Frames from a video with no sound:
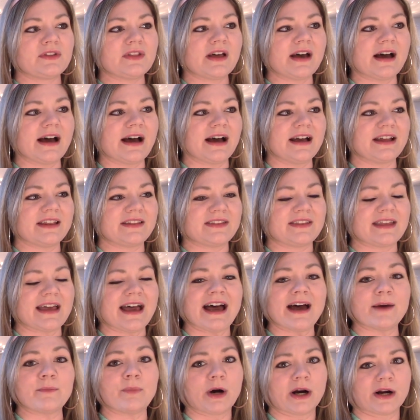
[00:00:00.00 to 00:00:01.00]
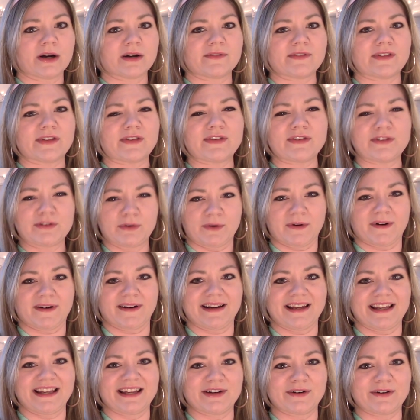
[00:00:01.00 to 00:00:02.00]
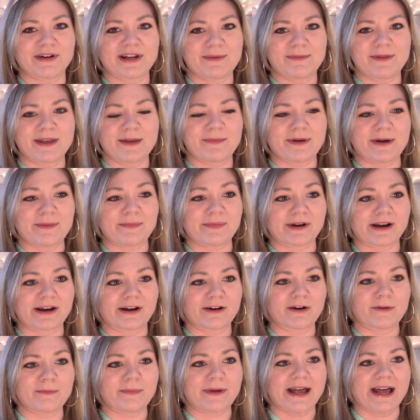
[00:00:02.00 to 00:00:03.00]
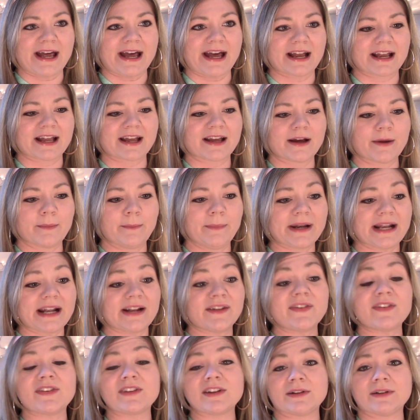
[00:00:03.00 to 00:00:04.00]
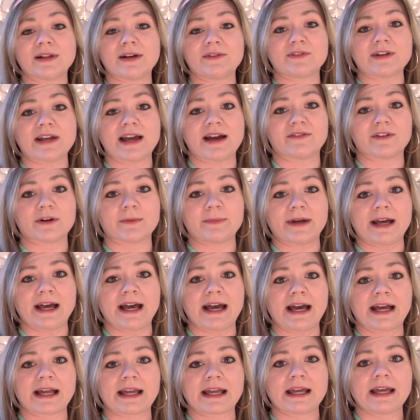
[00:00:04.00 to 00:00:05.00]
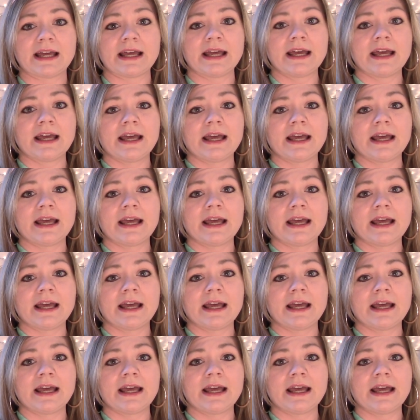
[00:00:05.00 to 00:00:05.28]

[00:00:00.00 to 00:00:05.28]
that part of the story? You know what I mean? By bringing her back. But I'd still love to have her back.